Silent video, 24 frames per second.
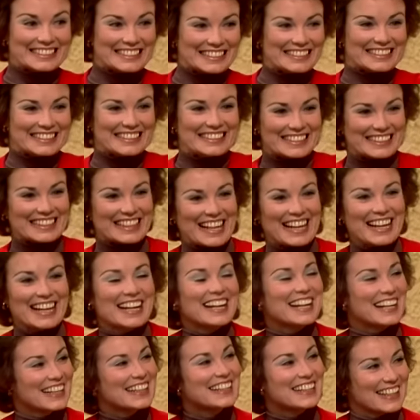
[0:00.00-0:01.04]
you excited
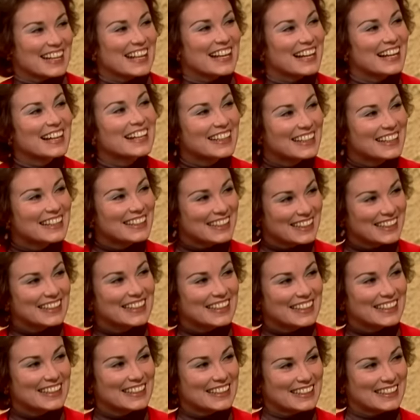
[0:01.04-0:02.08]
about it? Yeah.
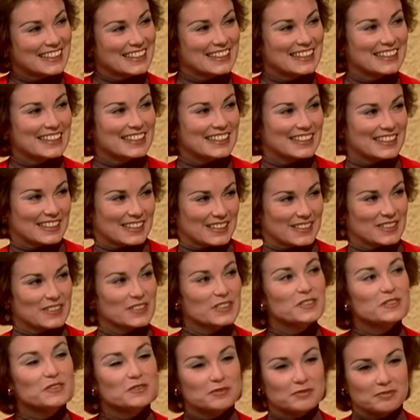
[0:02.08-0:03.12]
Okay, you see how
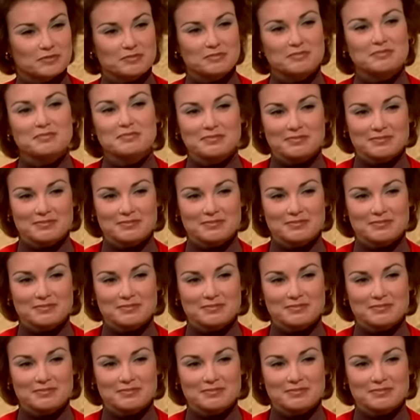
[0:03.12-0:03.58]
it's going to turn out in a